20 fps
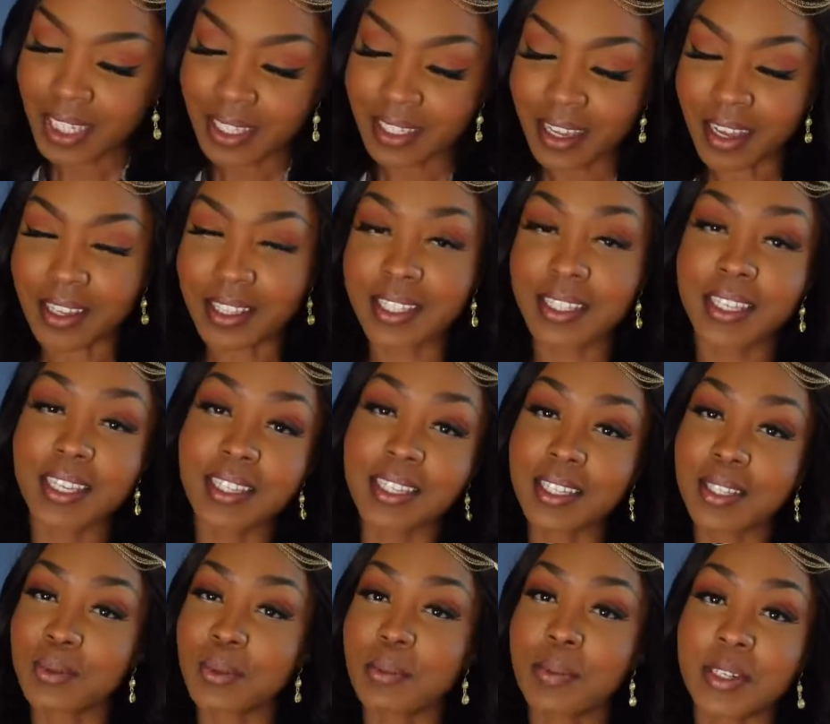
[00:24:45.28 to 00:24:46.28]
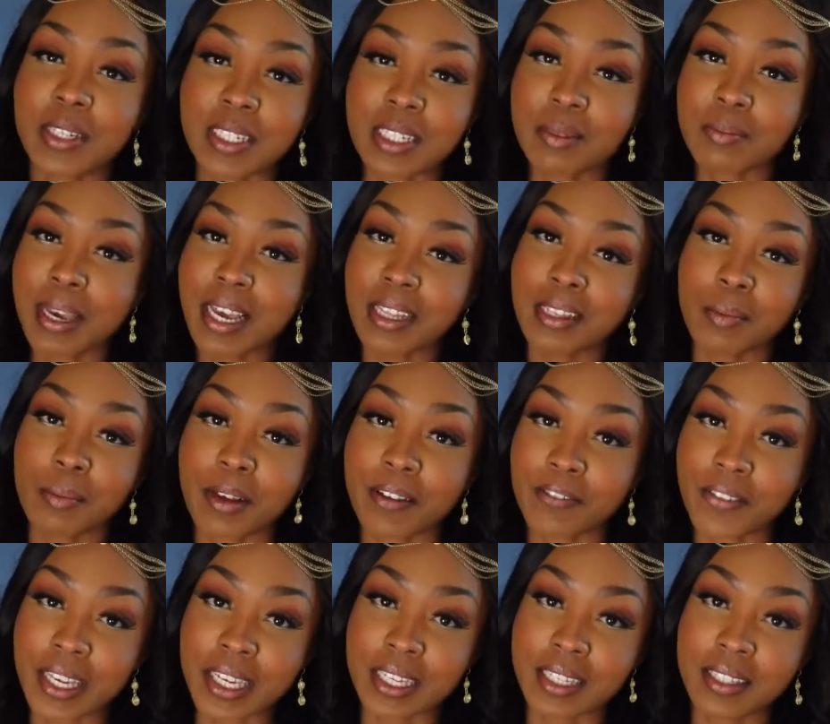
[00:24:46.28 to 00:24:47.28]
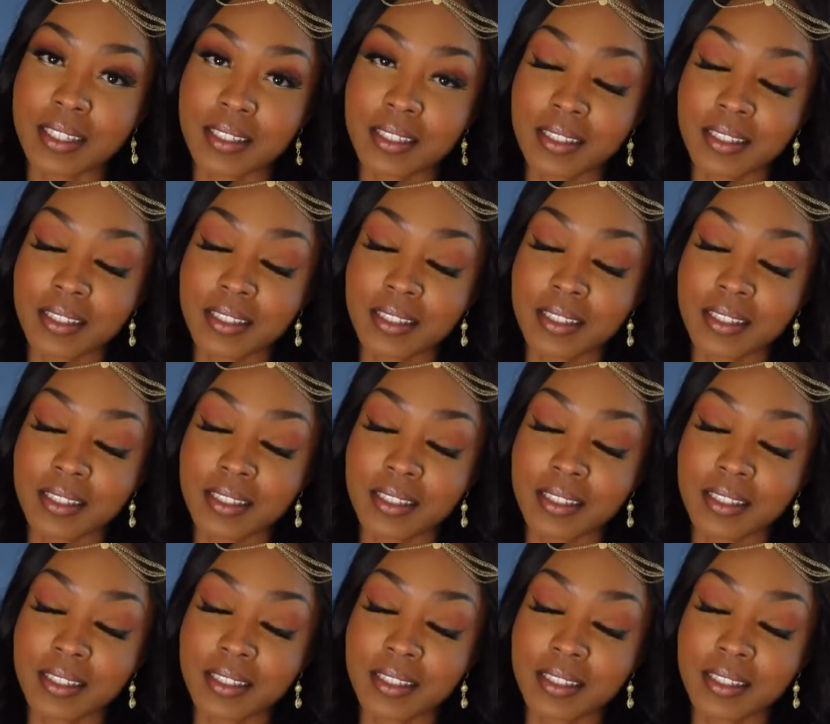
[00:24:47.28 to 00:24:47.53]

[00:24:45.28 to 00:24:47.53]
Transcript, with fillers: Y'all see, this one put a smile on my face.